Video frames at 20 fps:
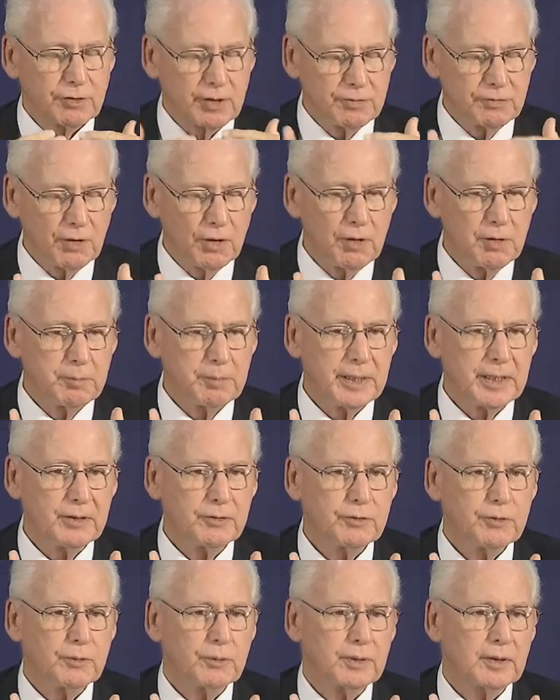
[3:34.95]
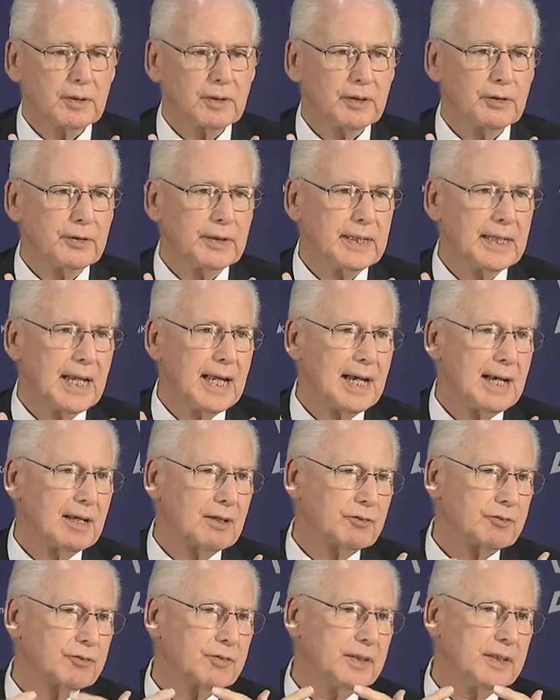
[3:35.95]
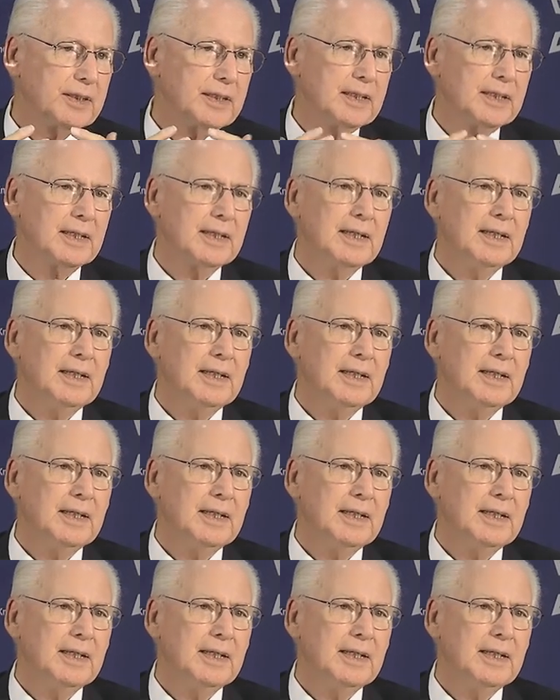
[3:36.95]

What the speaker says: They've all made it through the clearinghouse. The